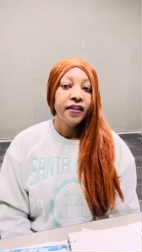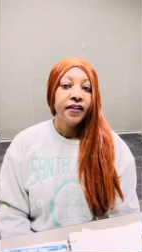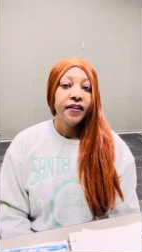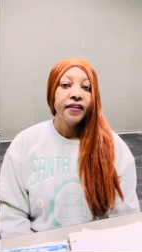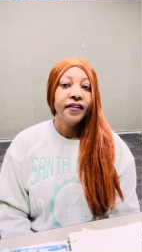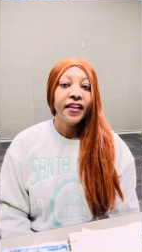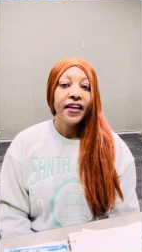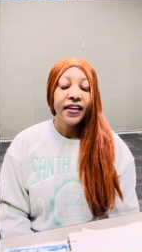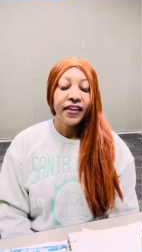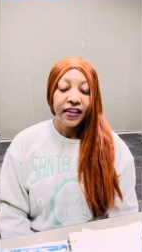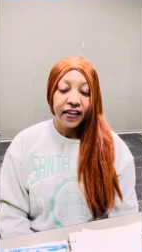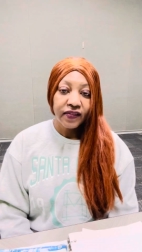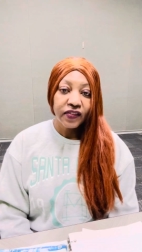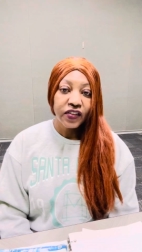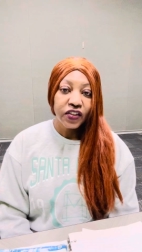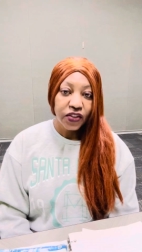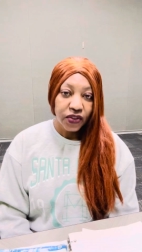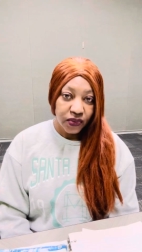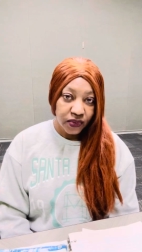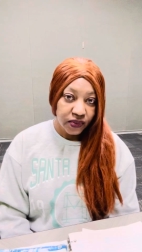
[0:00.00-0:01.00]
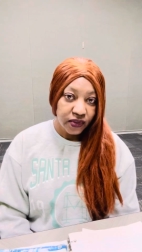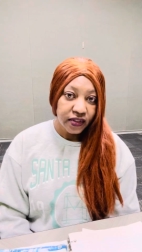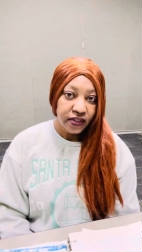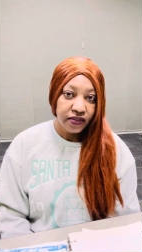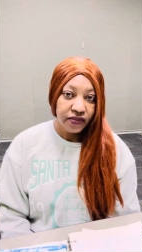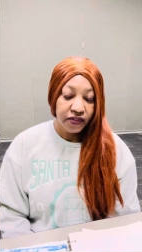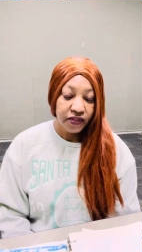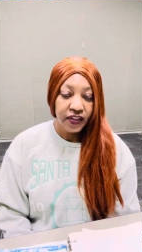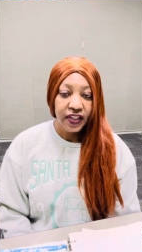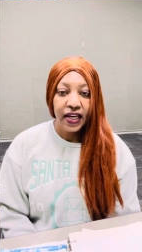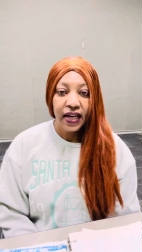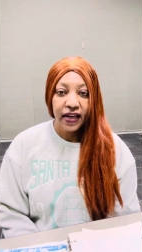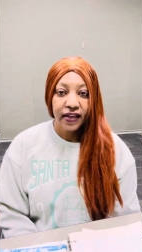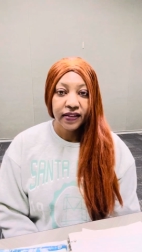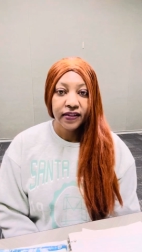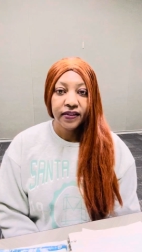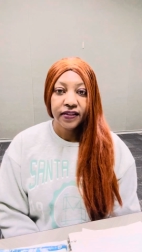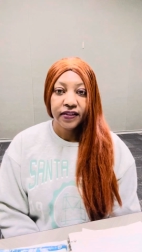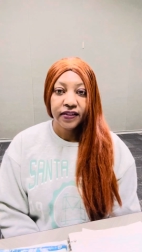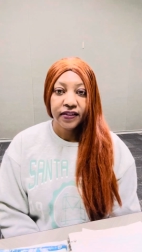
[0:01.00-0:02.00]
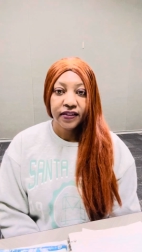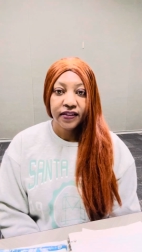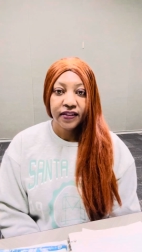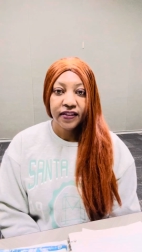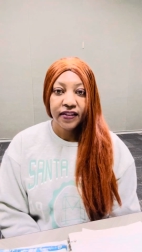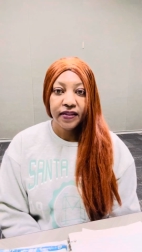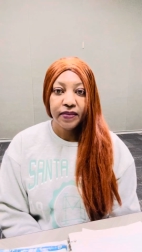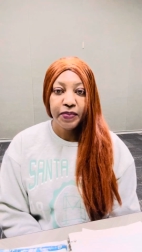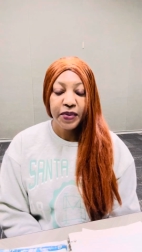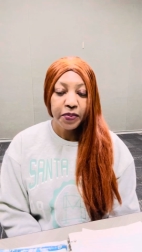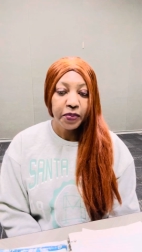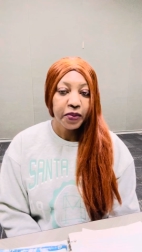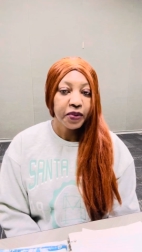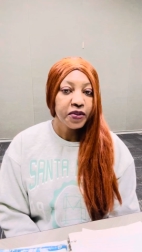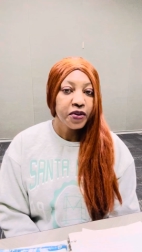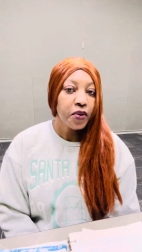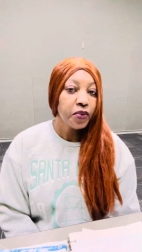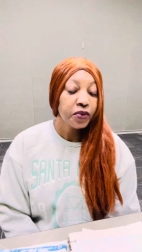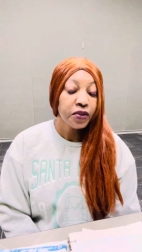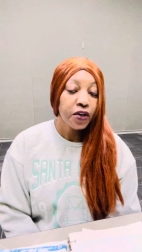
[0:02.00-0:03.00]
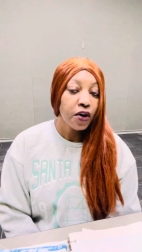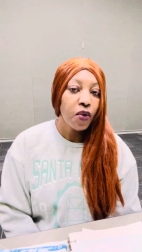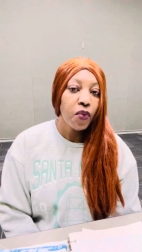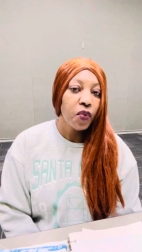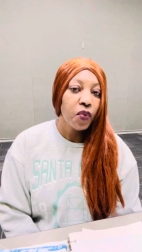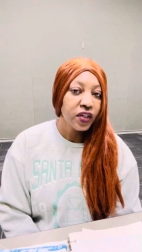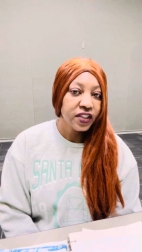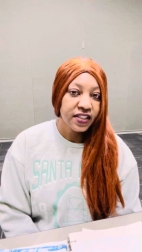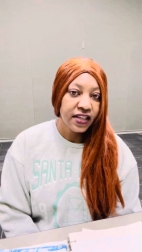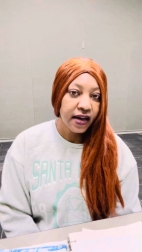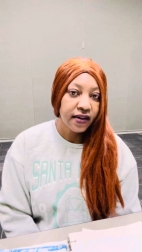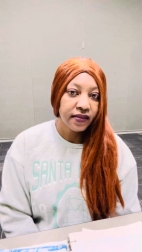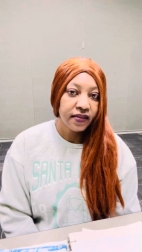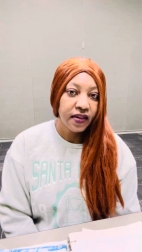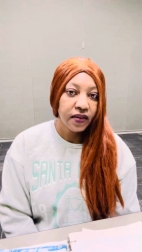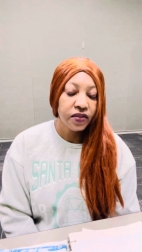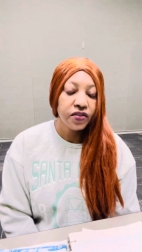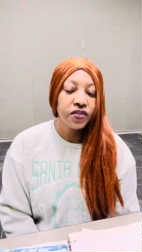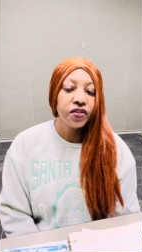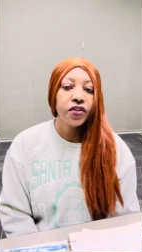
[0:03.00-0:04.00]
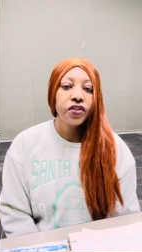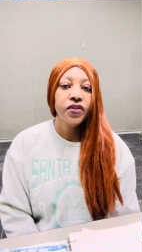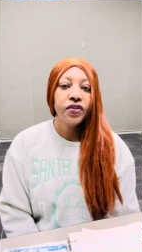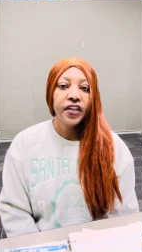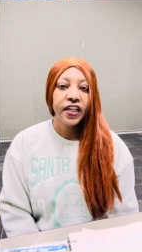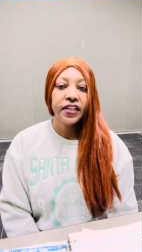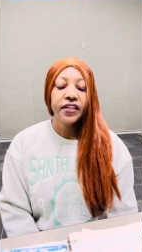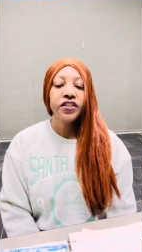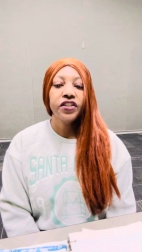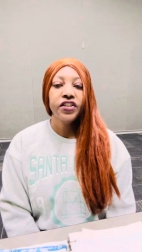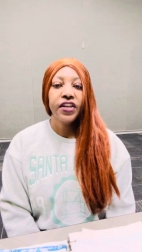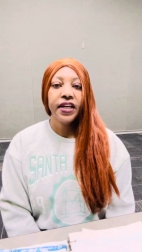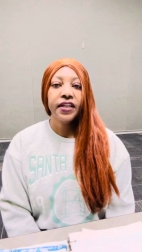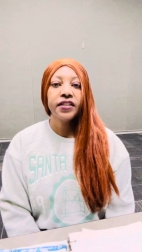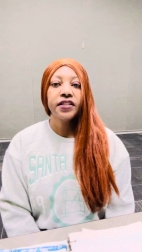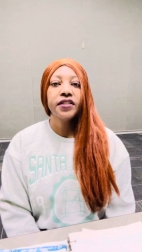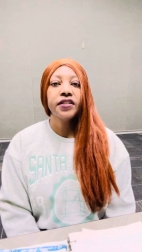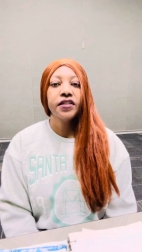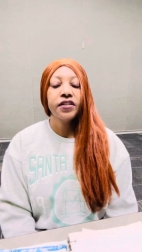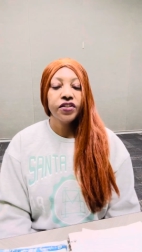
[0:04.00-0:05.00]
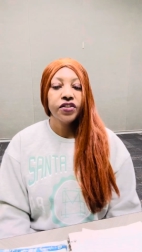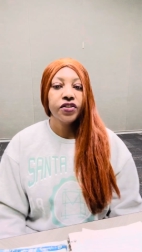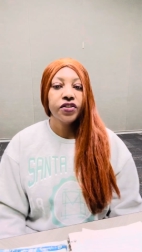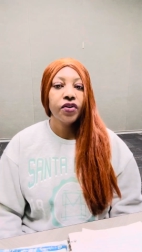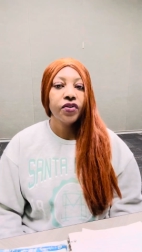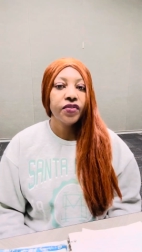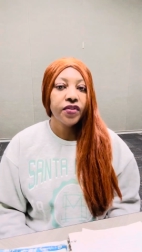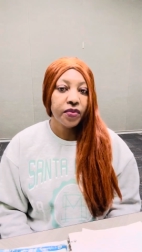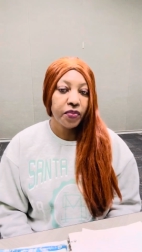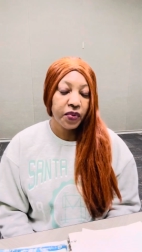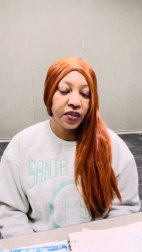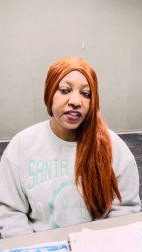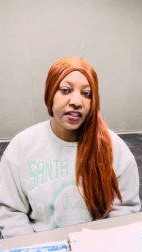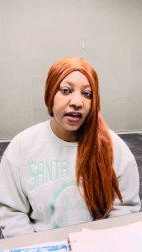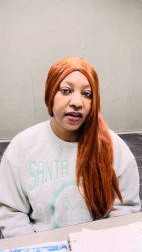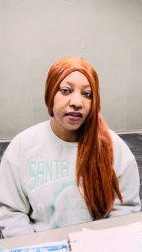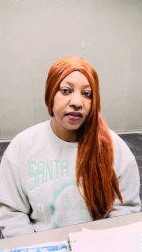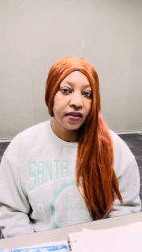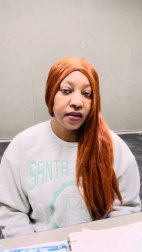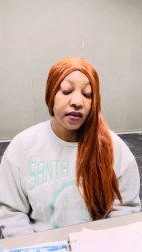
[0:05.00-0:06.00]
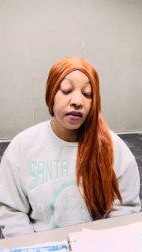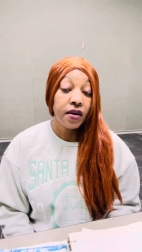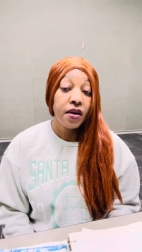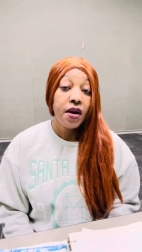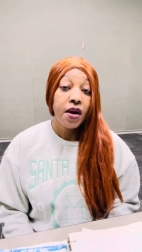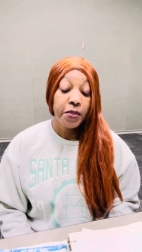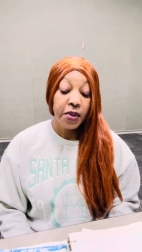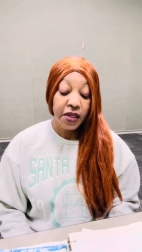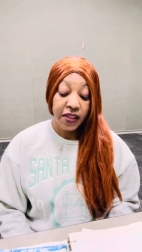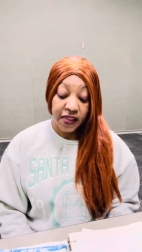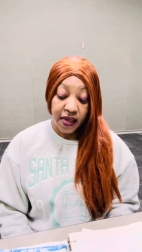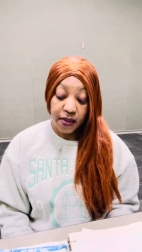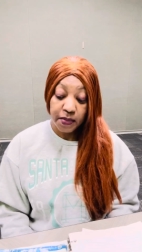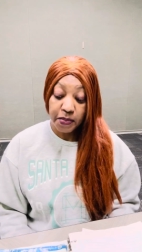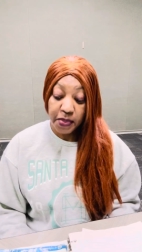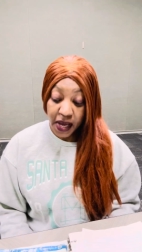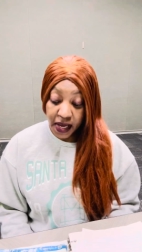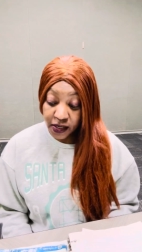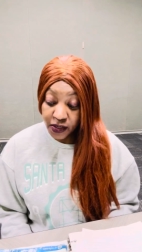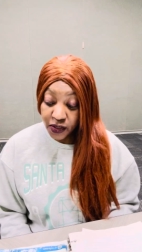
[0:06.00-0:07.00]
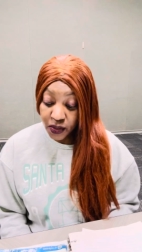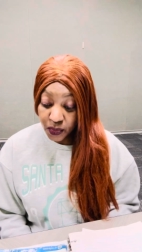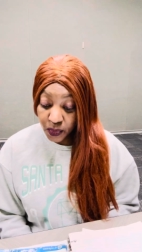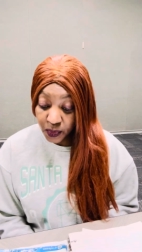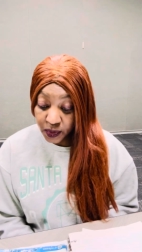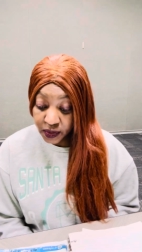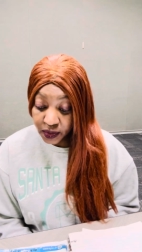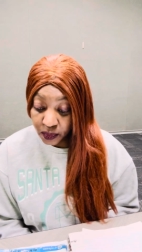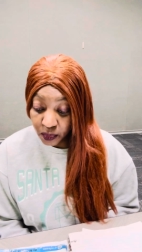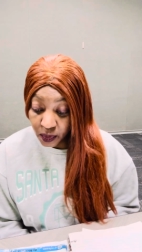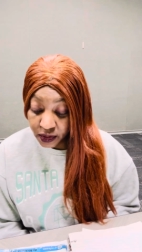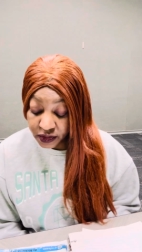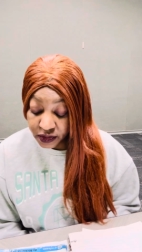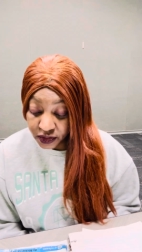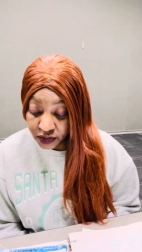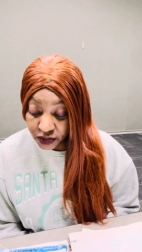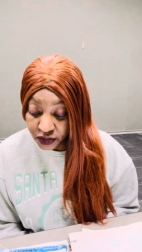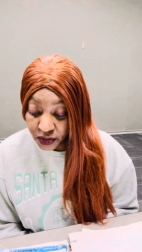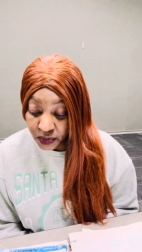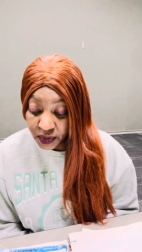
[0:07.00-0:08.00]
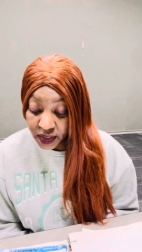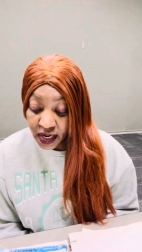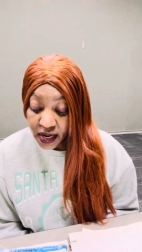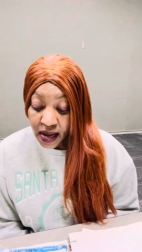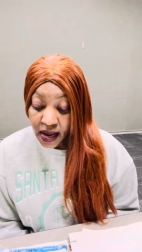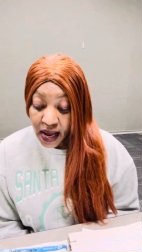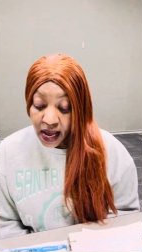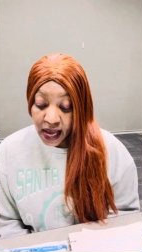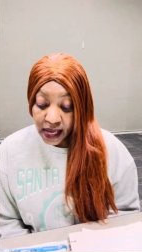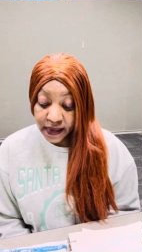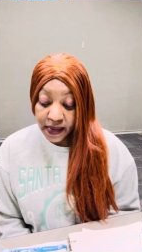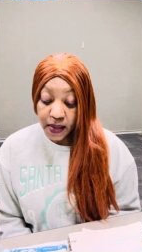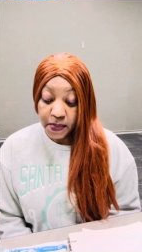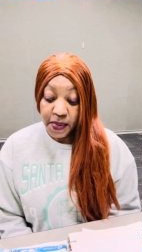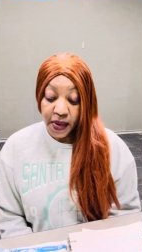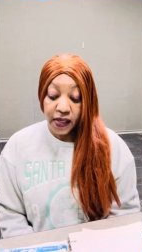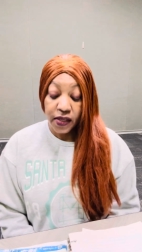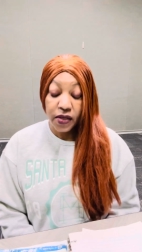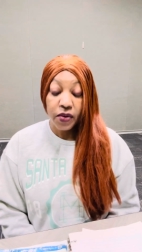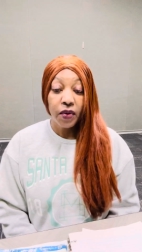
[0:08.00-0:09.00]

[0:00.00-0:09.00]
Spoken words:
they give tours for that. People don't know what's out there, so you get a chance to show them what's out there. But they pay you really well to do it, and they pay you